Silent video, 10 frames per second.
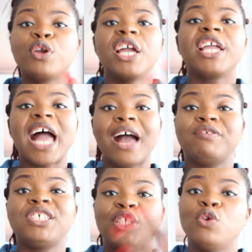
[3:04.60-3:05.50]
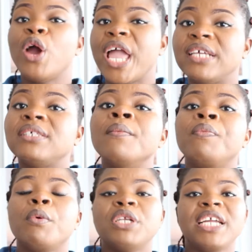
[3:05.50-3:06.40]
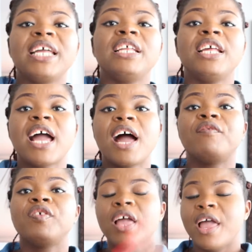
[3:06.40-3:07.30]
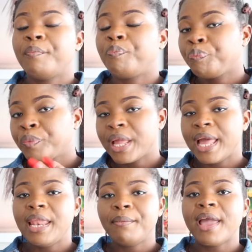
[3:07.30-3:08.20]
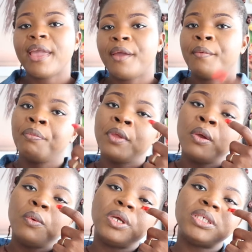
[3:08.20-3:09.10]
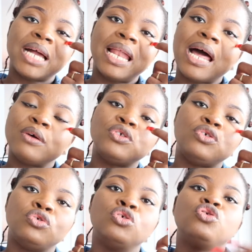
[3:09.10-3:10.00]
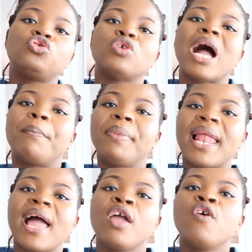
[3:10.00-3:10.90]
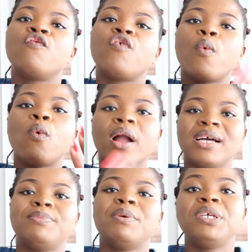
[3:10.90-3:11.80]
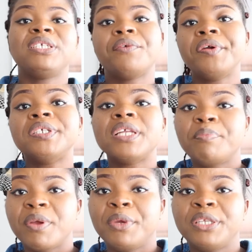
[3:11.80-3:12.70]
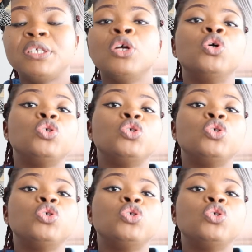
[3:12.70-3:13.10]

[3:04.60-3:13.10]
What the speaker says: UK have COS, but in Canada they have Lmia, which allows you to apply for a workers permit and resident permit.